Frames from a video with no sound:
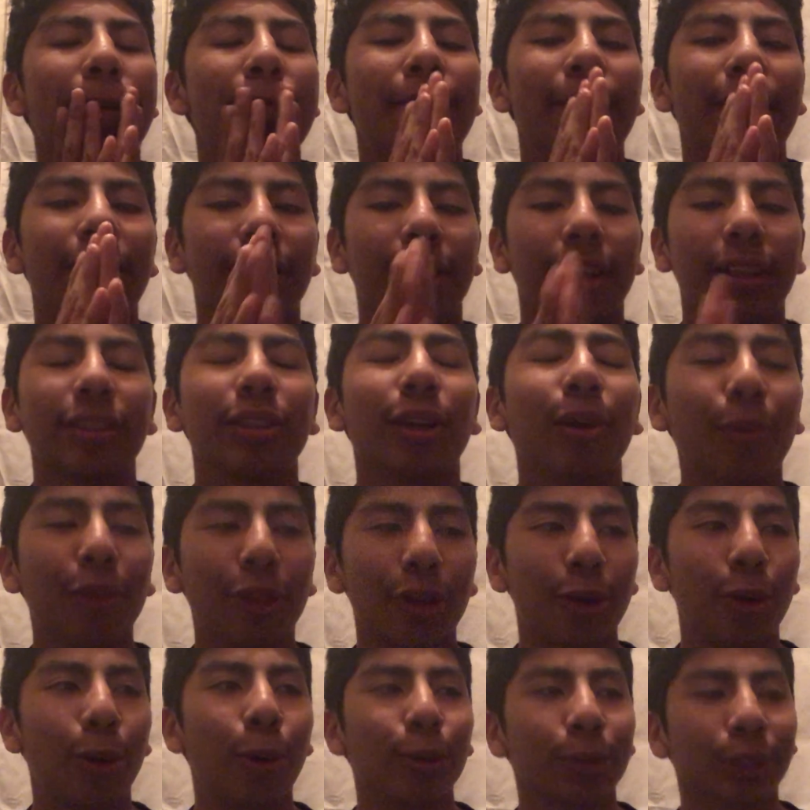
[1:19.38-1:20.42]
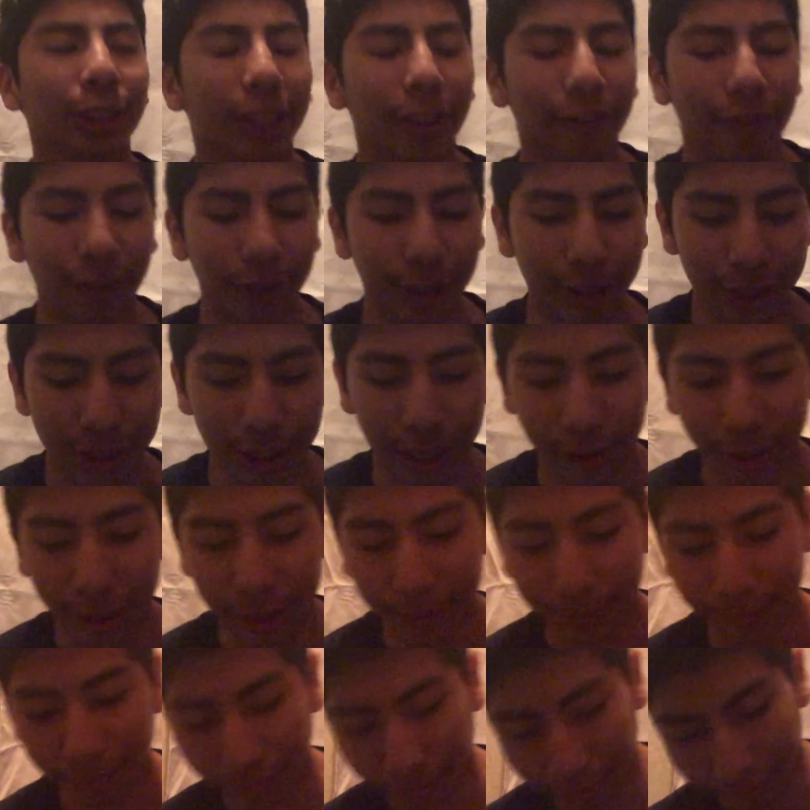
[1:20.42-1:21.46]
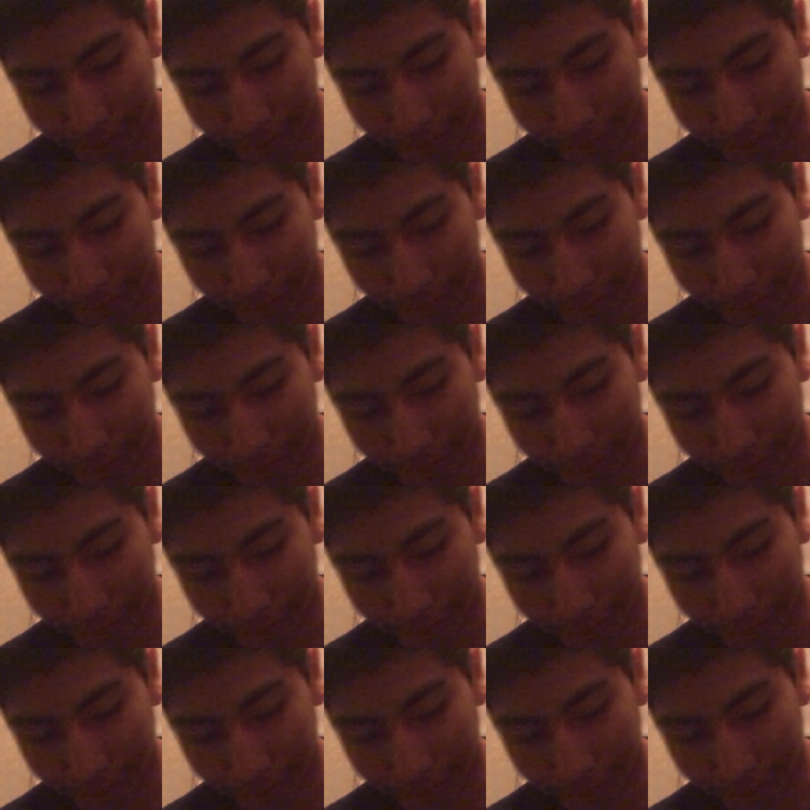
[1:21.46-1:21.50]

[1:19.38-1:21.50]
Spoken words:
But let's start with the cool stuff first. All right.